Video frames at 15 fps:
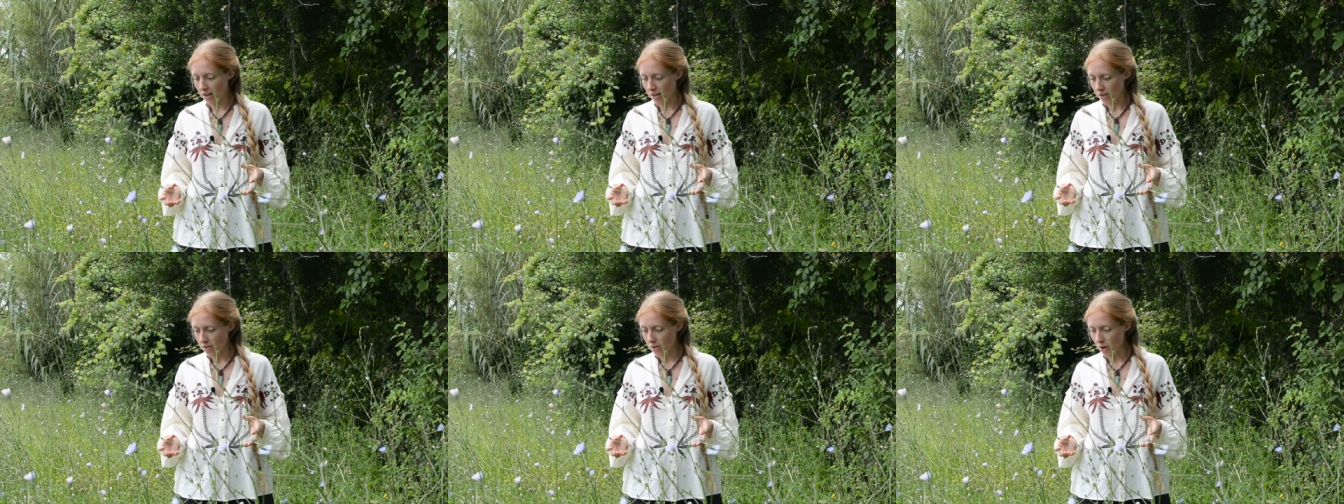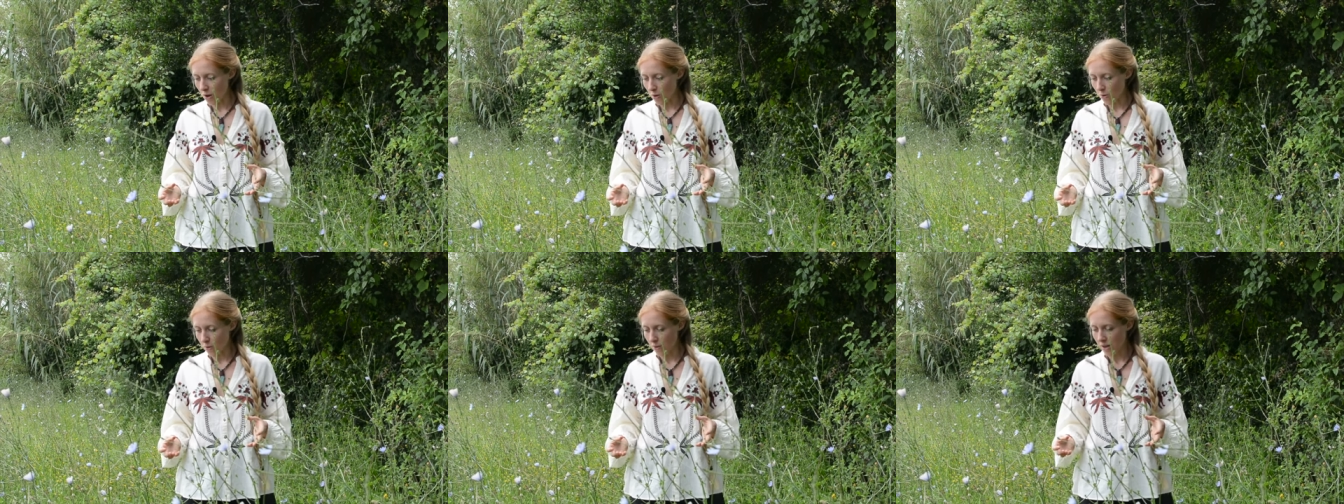
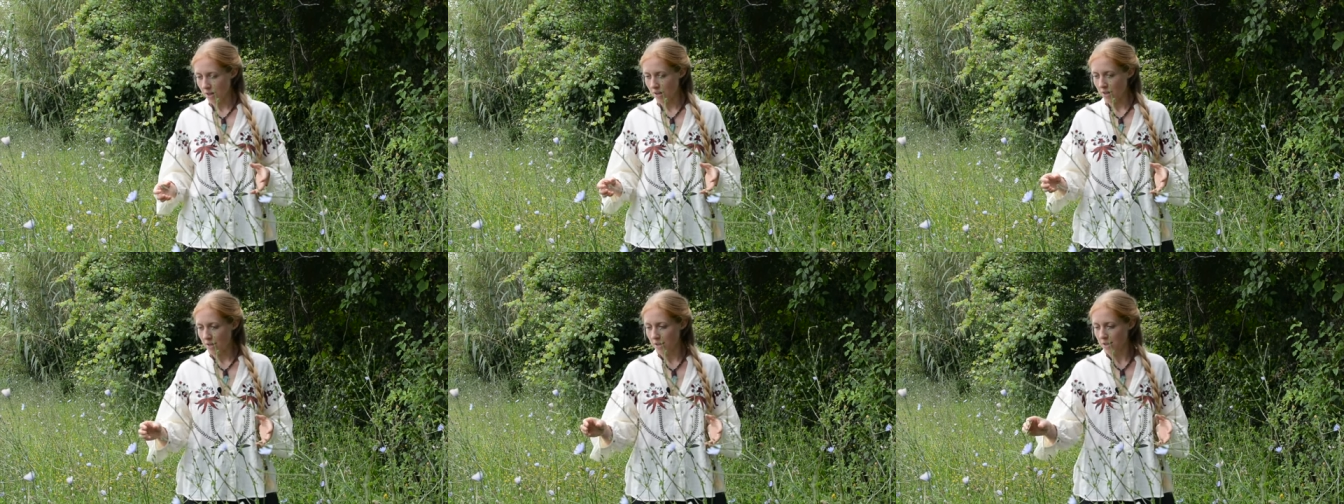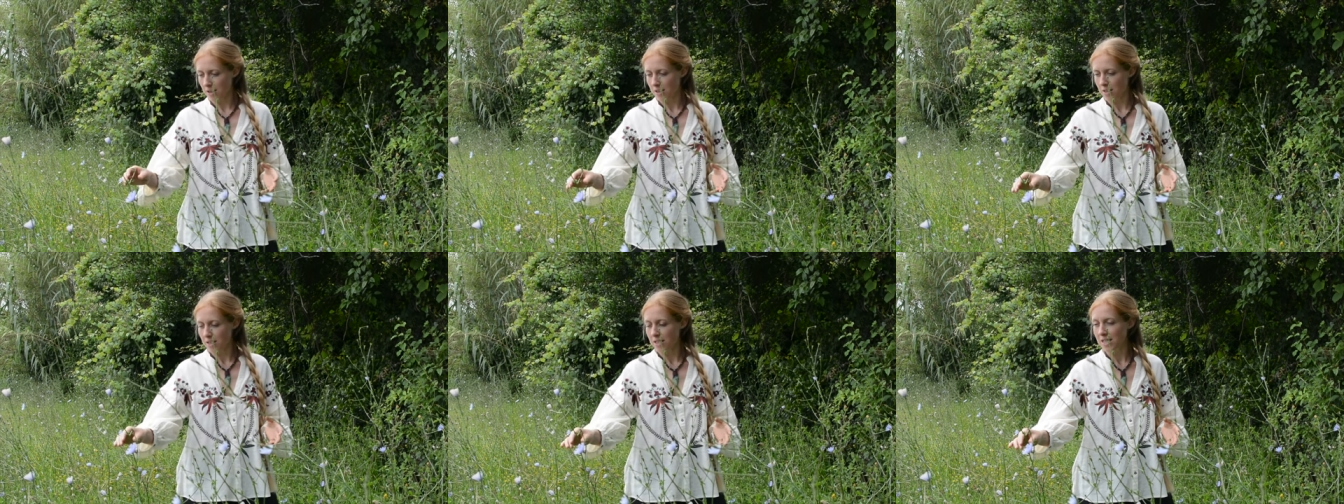So,
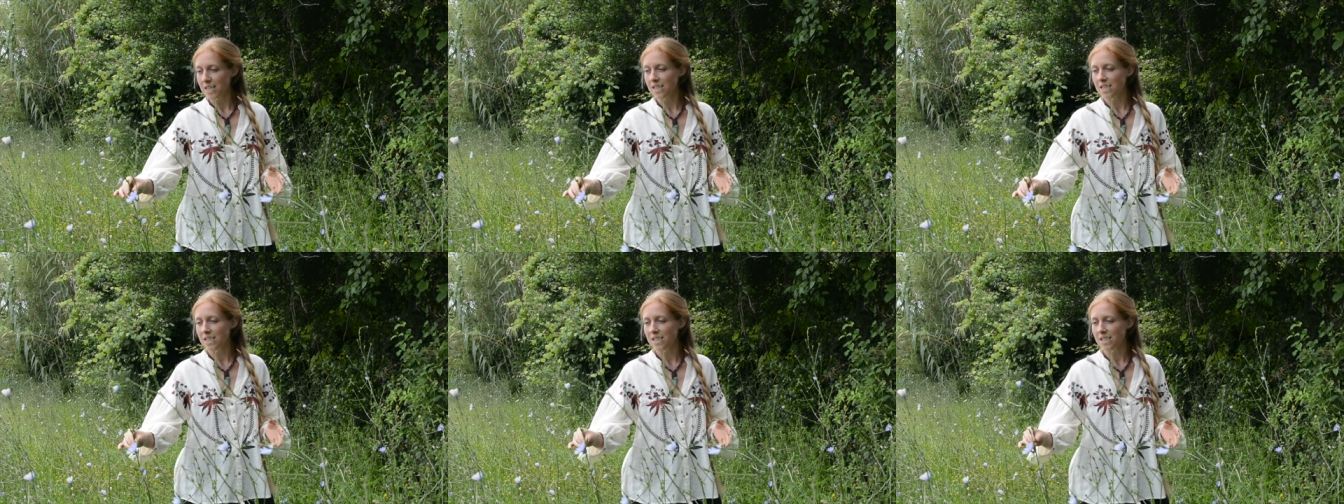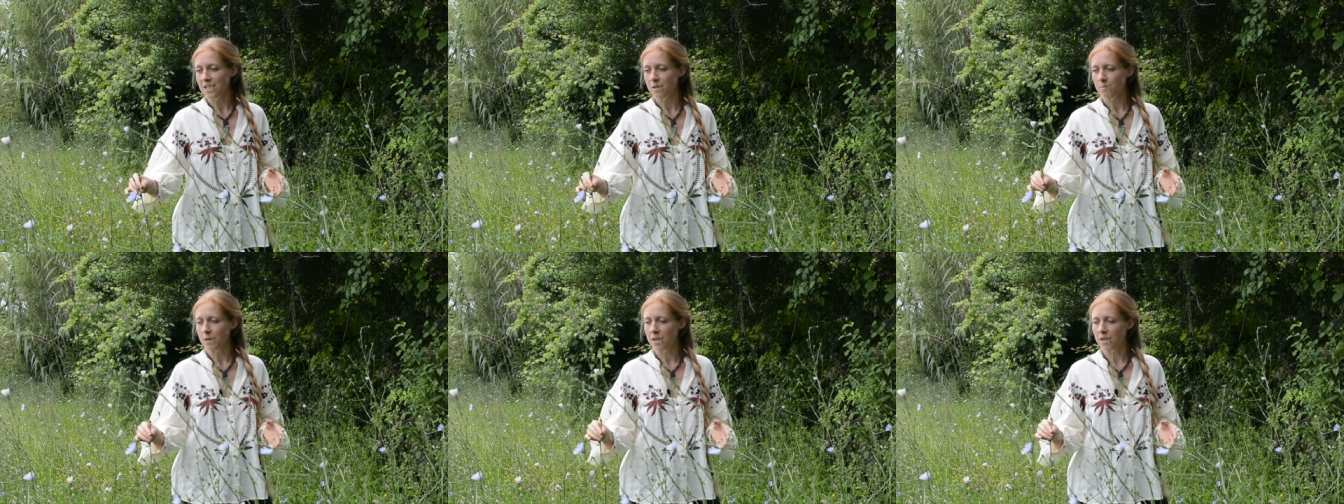since this
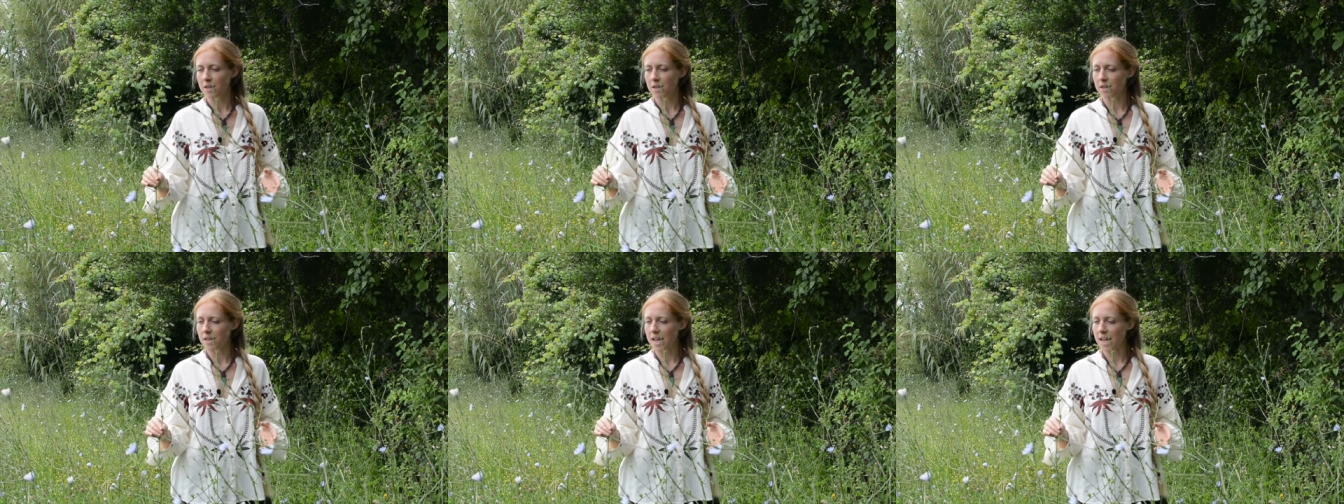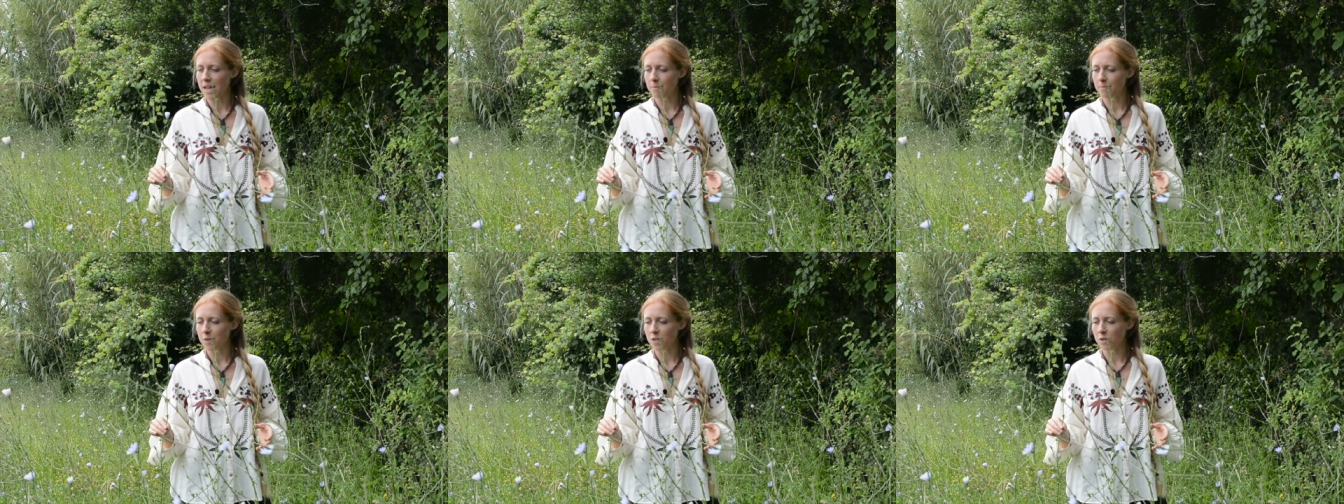has been
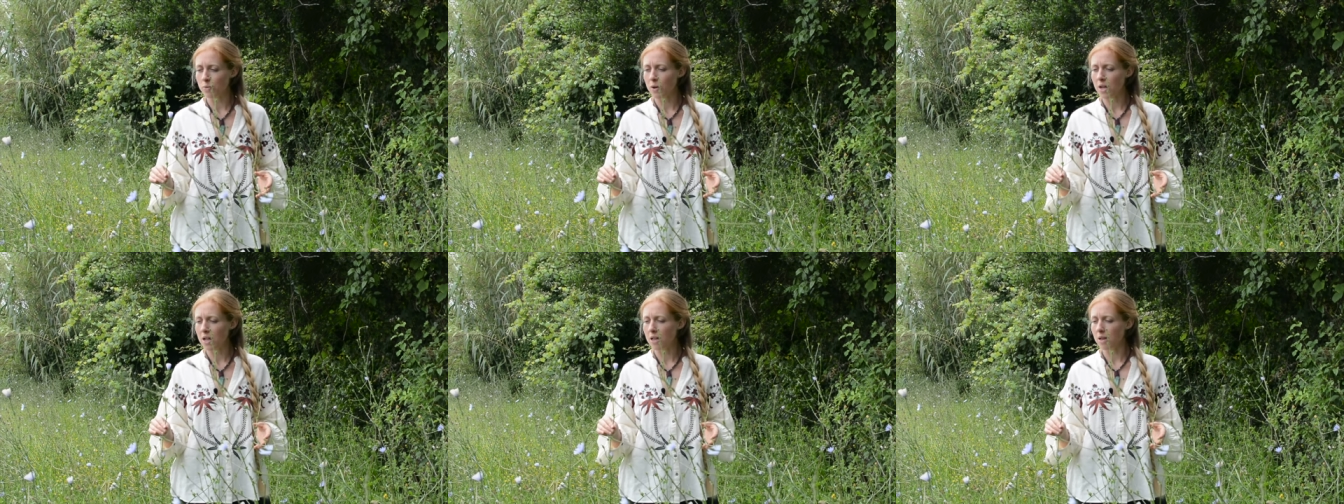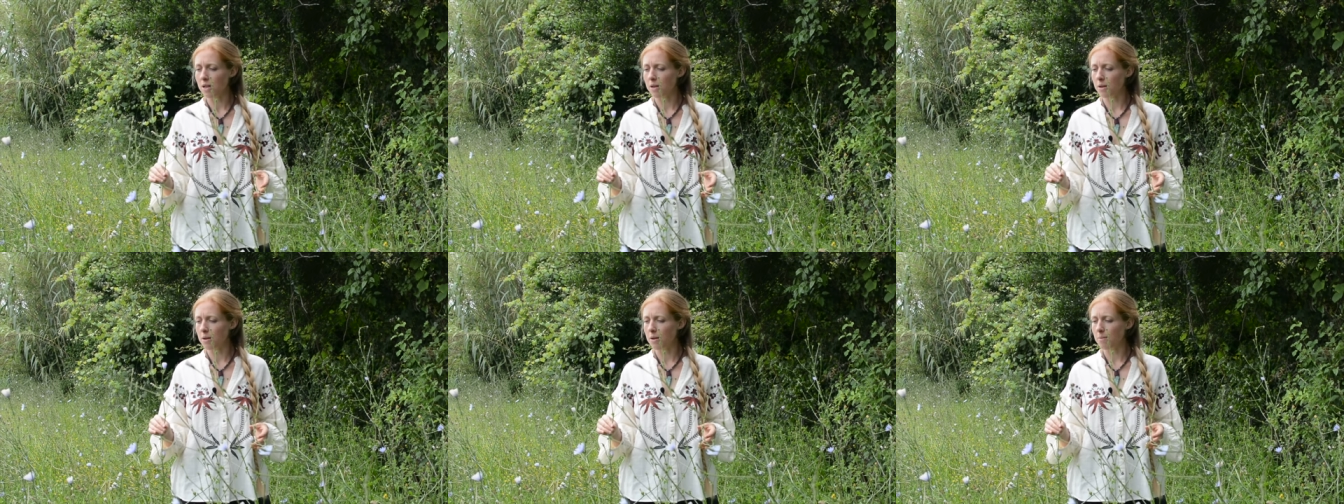named as well
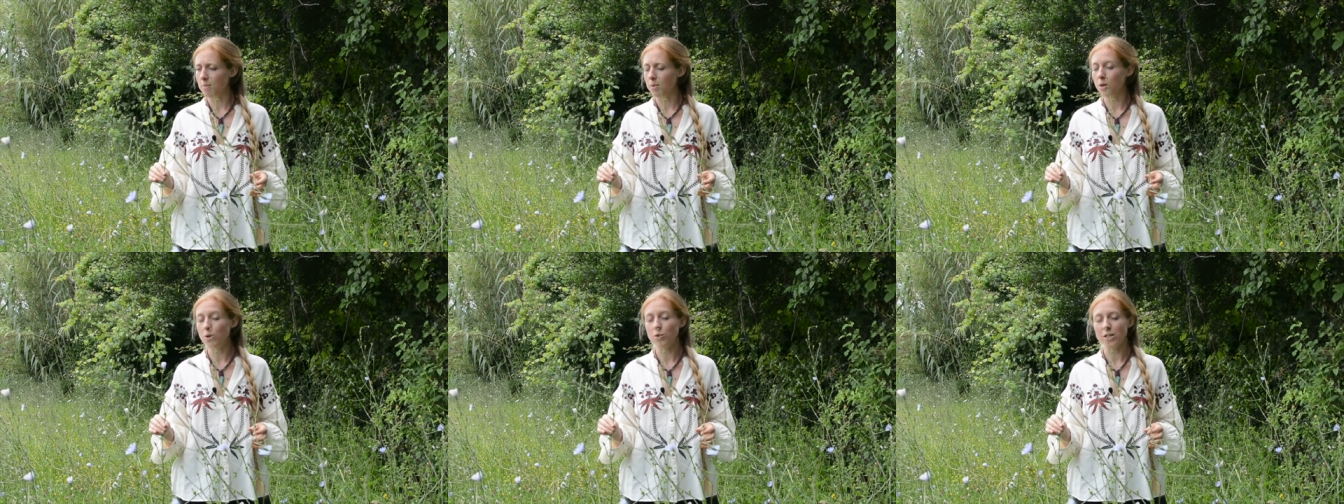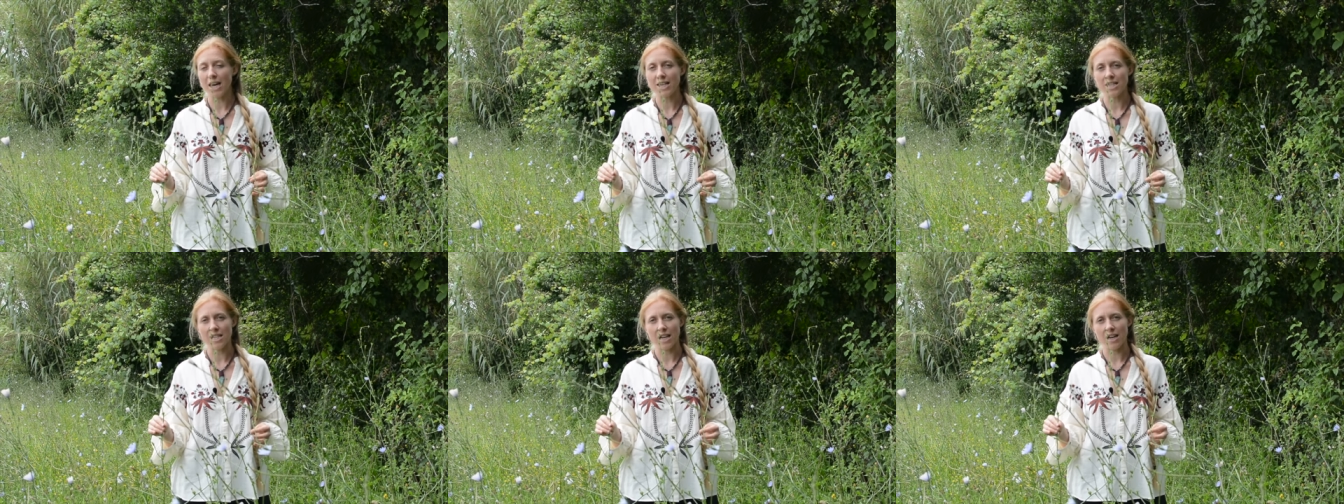blue
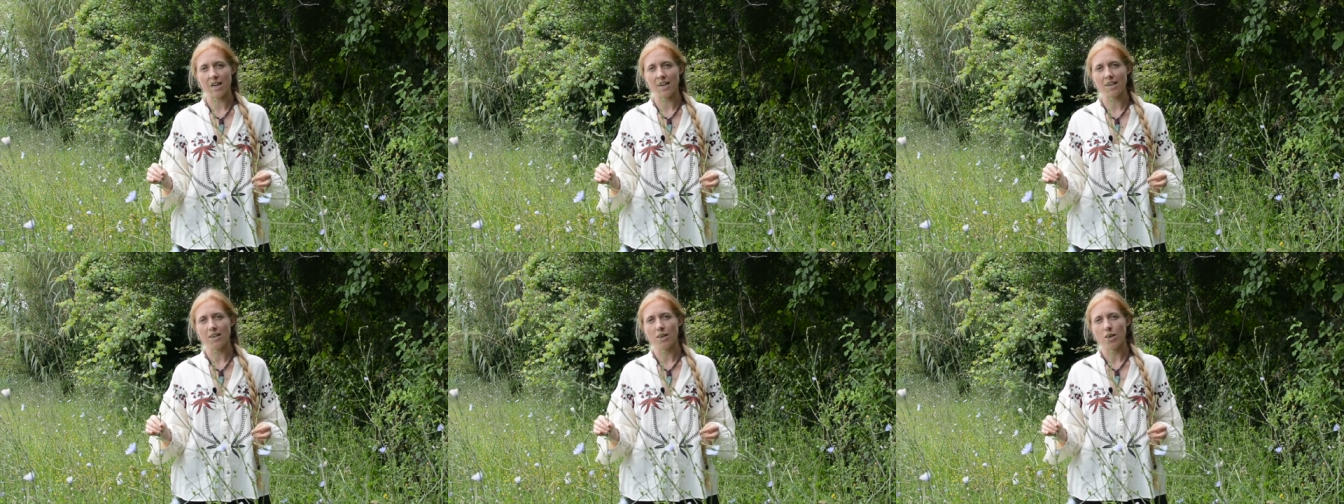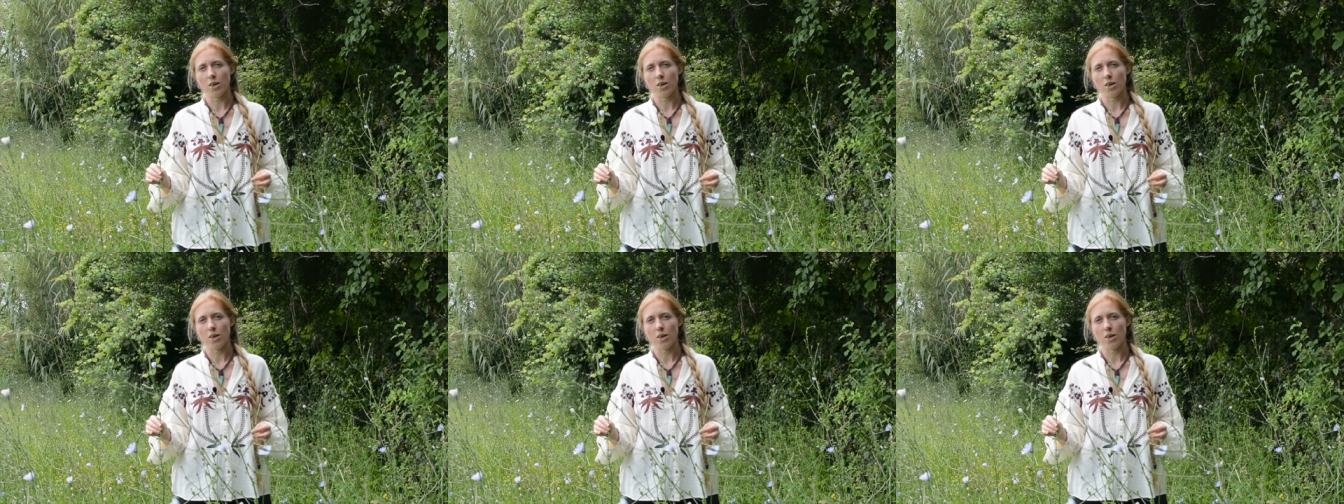dandelion,